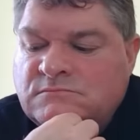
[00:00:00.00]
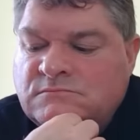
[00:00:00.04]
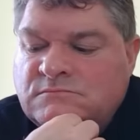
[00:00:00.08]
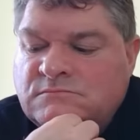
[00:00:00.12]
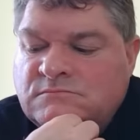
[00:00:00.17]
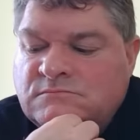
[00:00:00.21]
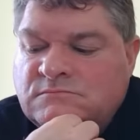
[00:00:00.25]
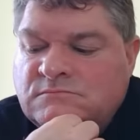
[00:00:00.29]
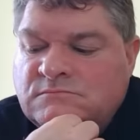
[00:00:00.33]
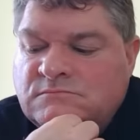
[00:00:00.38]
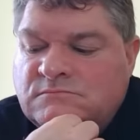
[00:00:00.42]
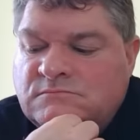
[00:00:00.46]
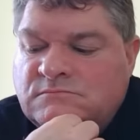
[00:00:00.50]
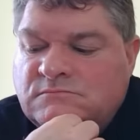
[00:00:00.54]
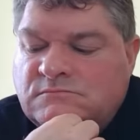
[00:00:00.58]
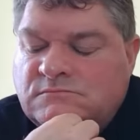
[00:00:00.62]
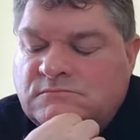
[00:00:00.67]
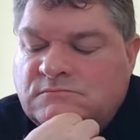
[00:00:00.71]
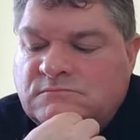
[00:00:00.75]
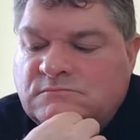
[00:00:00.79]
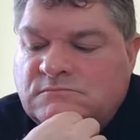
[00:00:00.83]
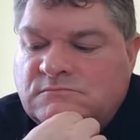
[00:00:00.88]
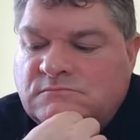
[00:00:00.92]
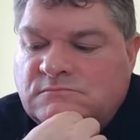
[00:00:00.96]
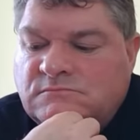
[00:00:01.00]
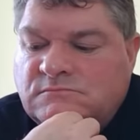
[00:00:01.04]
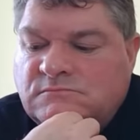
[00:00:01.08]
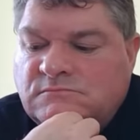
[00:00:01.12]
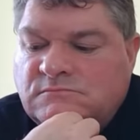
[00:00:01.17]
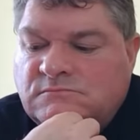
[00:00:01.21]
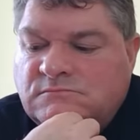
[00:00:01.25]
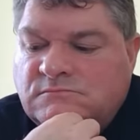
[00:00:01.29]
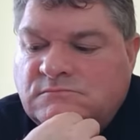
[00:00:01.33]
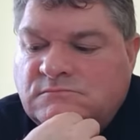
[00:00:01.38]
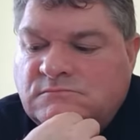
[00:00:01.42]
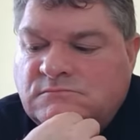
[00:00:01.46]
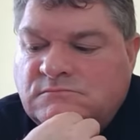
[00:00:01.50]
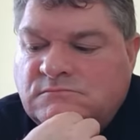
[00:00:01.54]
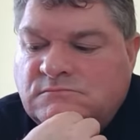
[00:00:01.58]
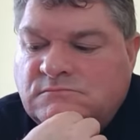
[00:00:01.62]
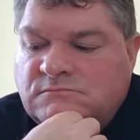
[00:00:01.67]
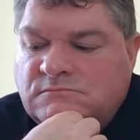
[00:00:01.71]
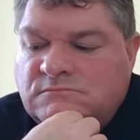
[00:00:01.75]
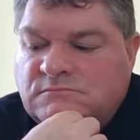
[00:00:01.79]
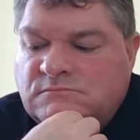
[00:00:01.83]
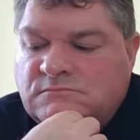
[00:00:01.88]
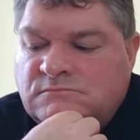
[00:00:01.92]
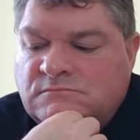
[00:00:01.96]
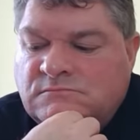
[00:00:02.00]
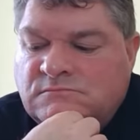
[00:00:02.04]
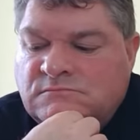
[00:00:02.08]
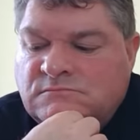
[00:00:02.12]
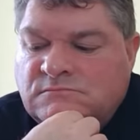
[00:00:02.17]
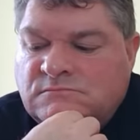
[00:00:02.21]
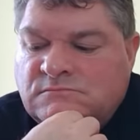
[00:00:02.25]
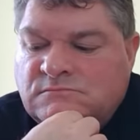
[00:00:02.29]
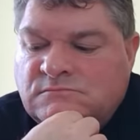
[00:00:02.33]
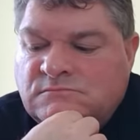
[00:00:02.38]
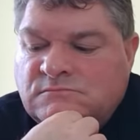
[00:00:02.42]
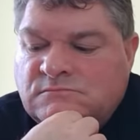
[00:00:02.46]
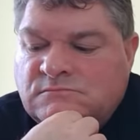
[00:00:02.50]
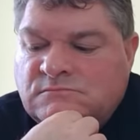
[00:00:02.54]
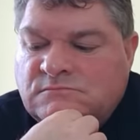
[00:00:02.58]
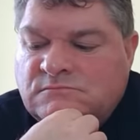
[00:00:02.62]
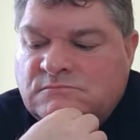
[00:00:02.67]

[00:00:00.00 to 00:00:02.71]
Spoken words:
(not speaking)